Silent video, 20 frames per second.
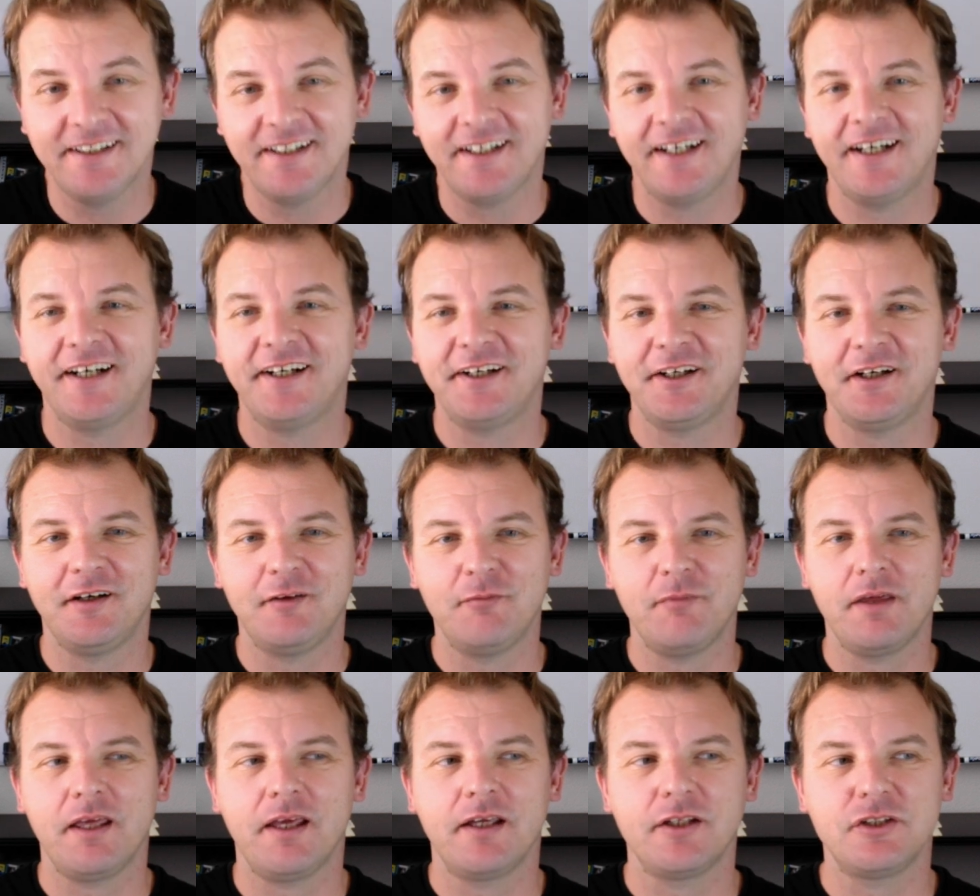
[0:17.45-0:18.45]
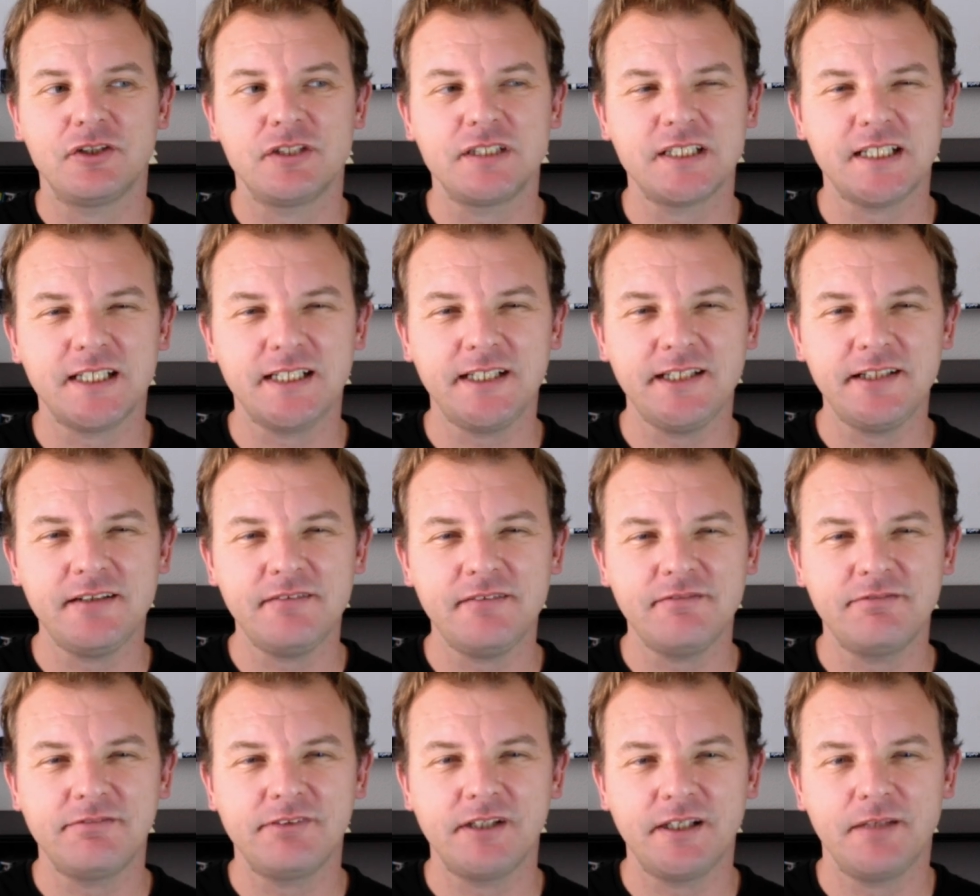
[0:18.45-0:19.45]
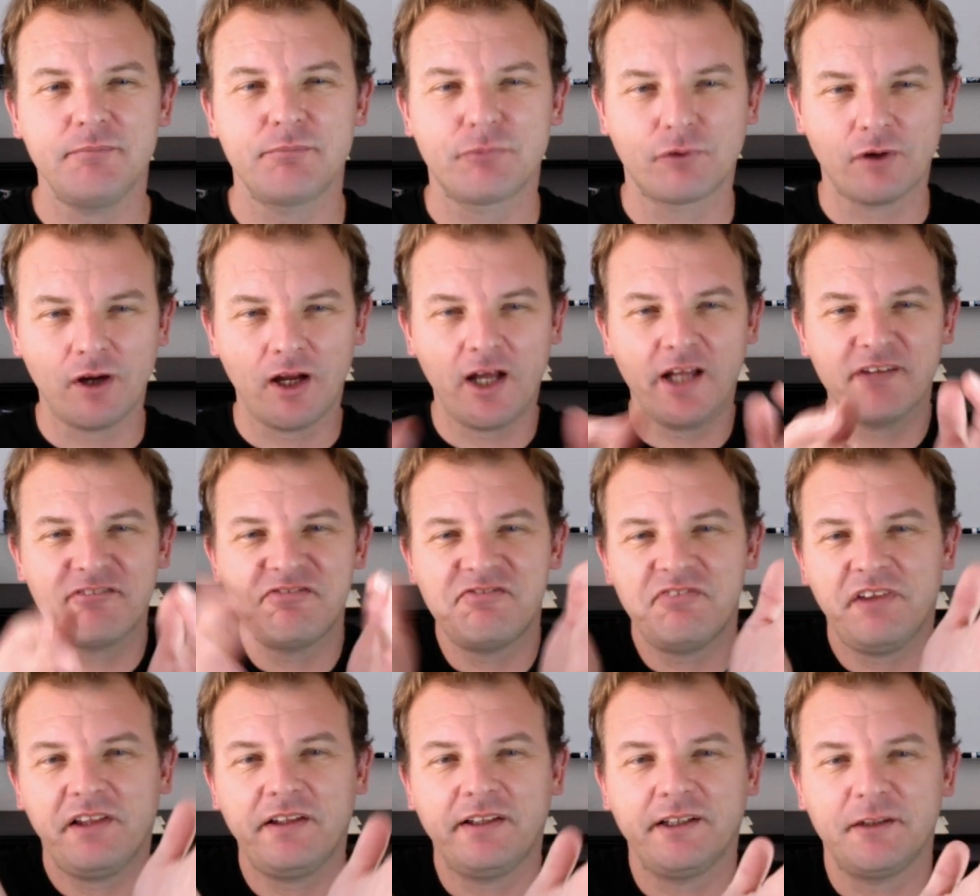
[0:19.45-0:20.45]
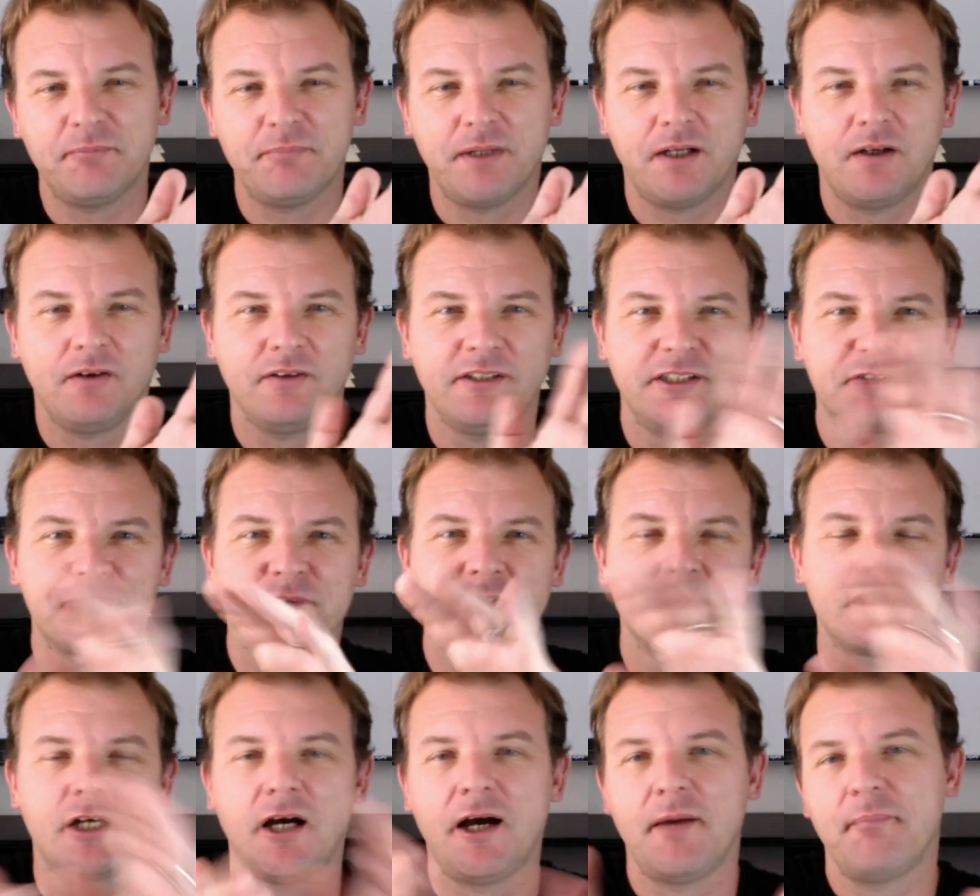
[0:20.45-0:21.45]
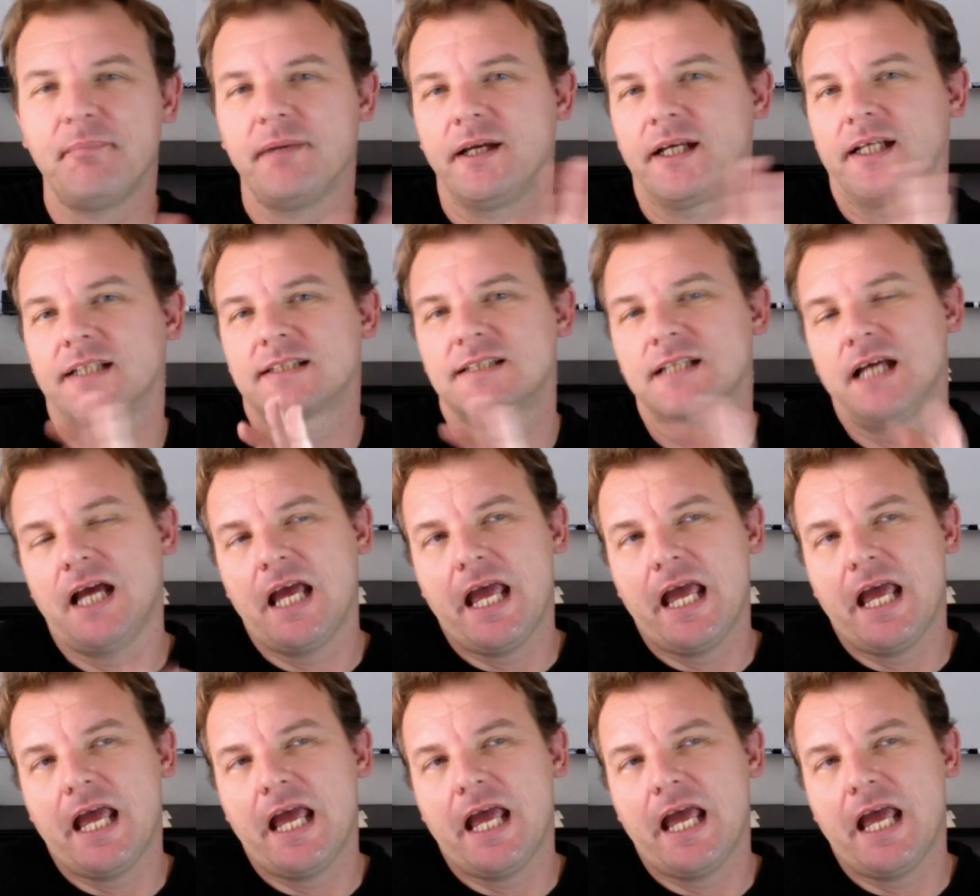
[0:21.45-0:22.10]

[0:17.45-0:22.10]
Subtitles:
And just kind of a broad feeling about different topics.